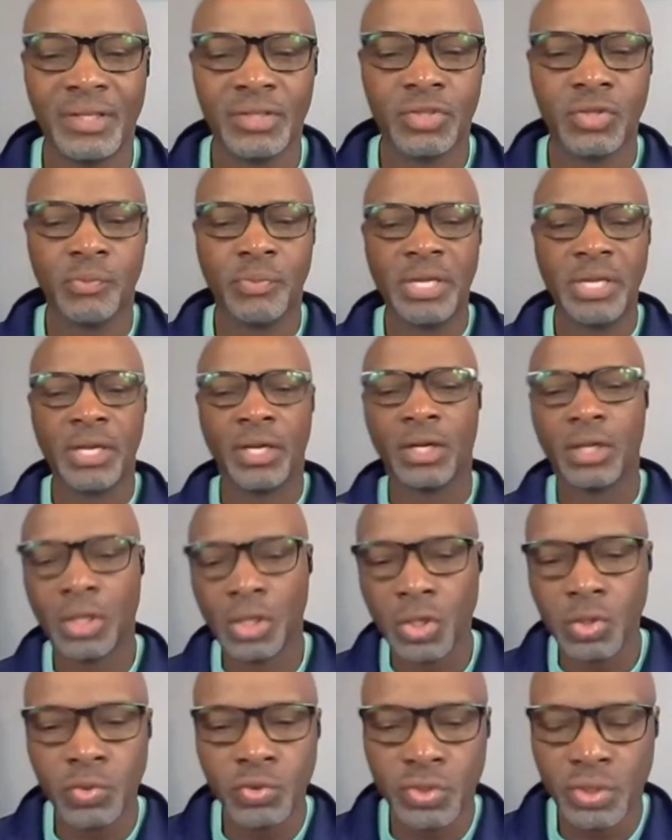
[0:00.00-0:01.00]
To be
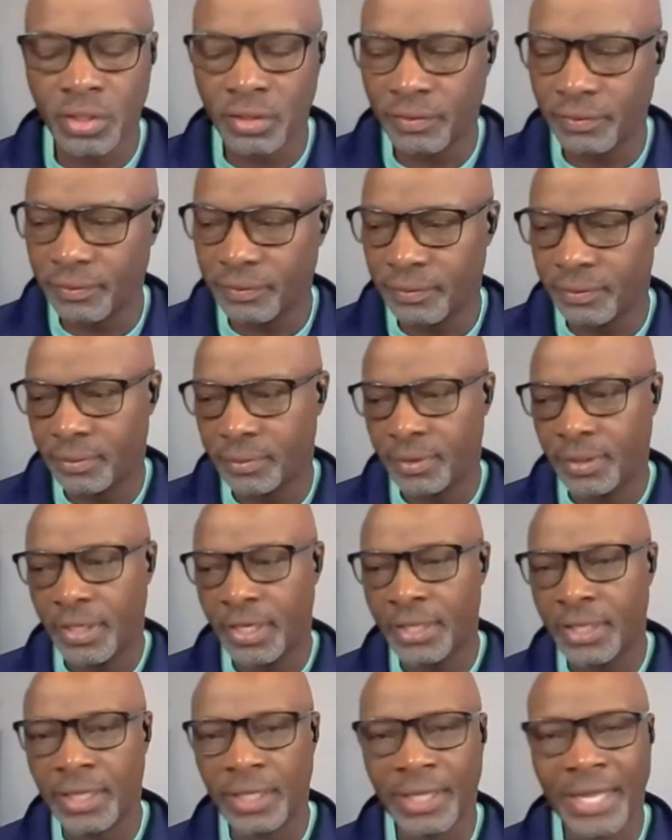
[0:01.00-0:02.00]
inclusive
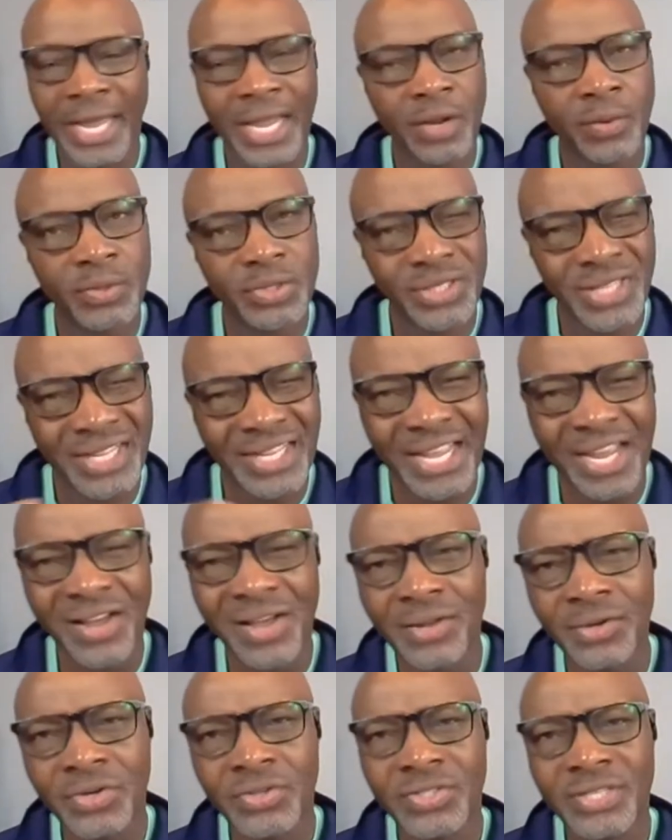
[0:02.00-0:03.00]
in the language, that they
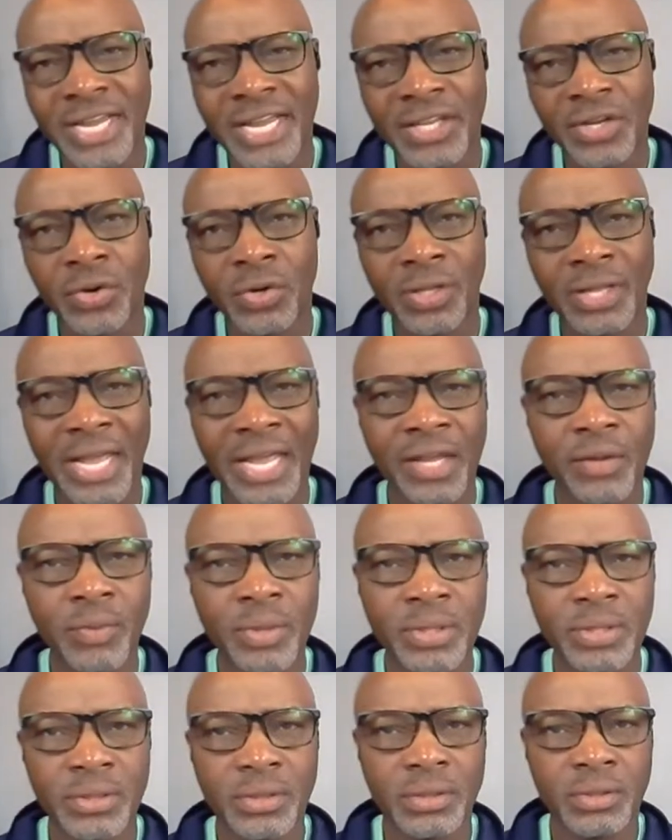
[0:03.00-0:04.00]
understand your
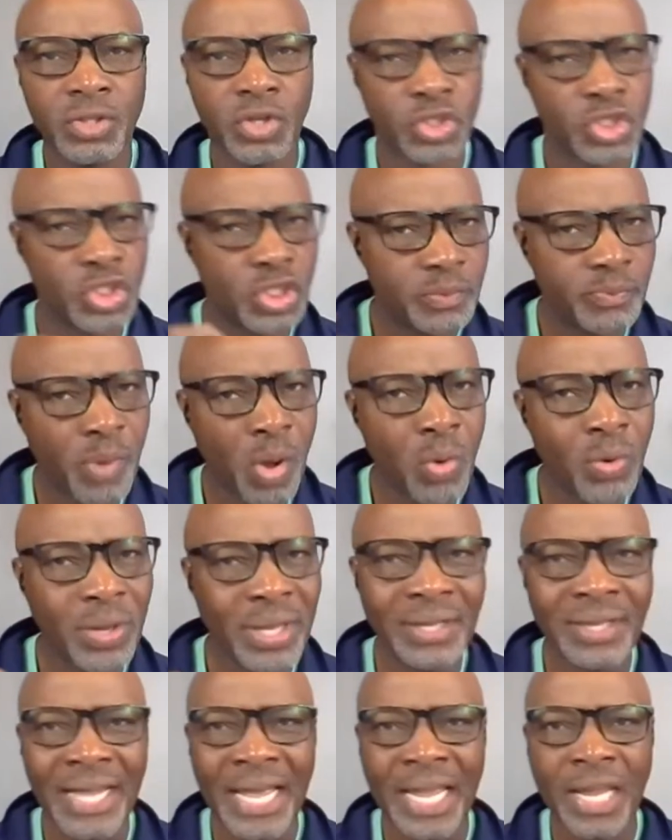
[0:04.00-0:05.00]
language, your
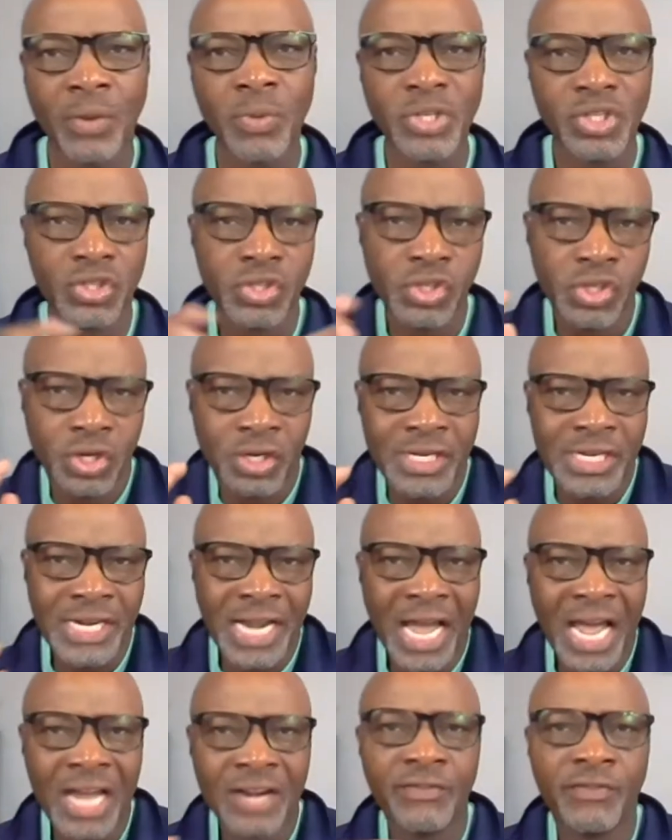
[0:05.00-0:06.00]
spoken language, your
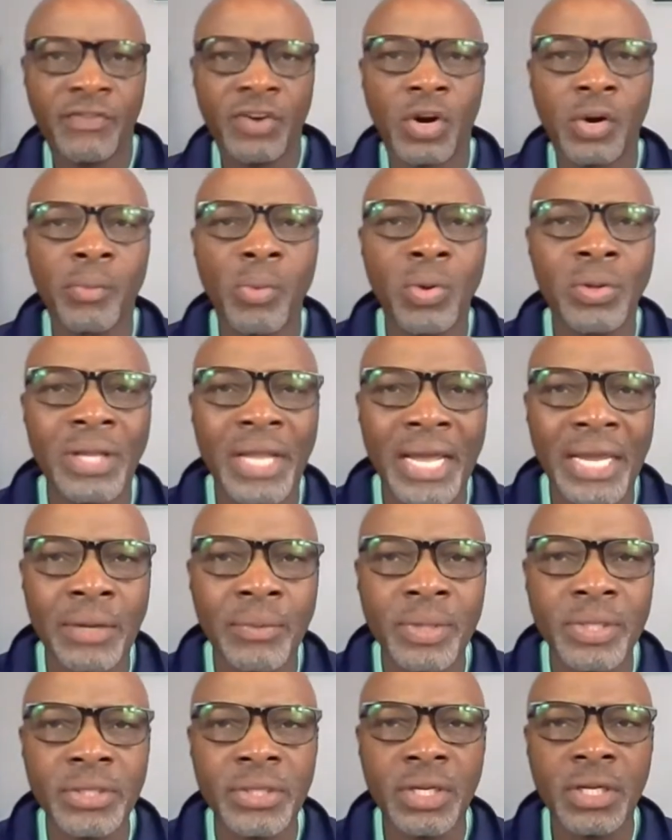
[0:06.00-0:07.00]
nonverbal
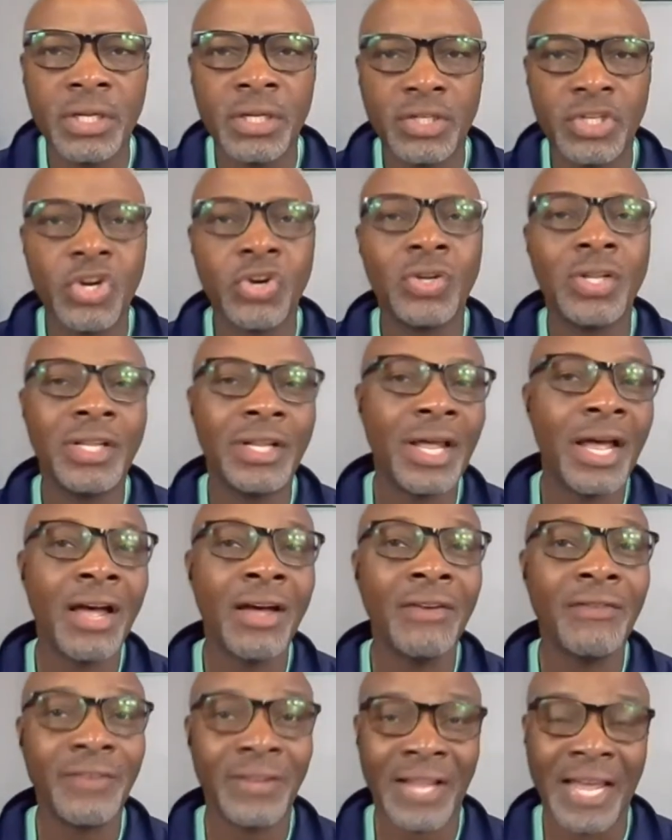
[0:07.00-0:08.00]
language, your
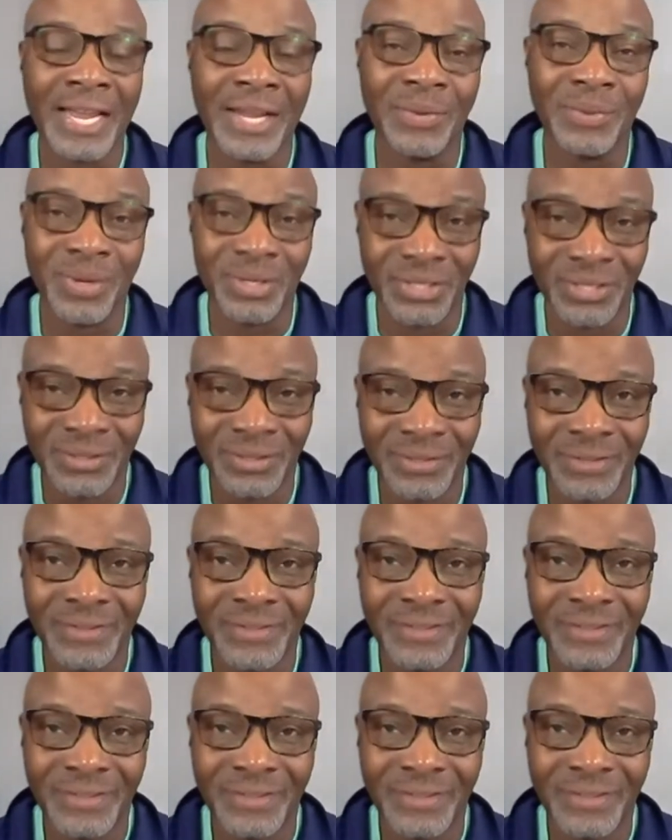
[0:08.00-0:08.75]
love language.